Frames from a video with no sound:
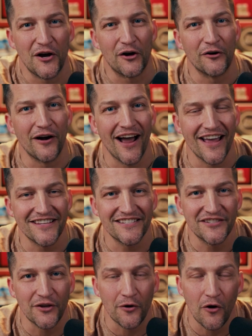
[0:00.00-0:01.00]
All right.
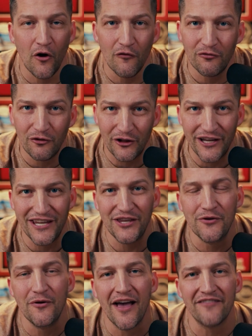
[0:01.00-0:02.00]
So hopefully
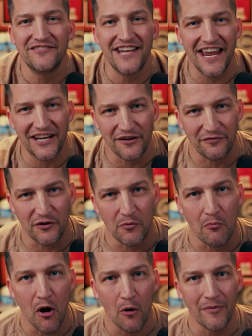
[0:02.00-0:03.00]
you have taken a few
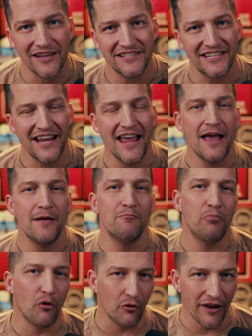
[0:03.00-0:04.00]
moments,
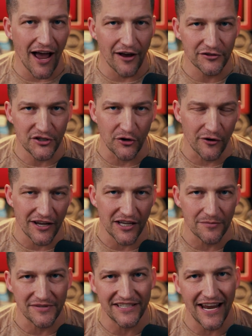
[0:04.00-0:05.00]
pulled out your
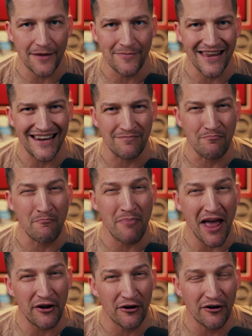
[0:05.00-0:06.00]
income statement, and
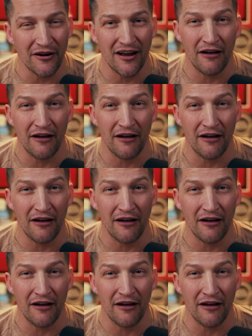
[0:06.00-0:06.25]
better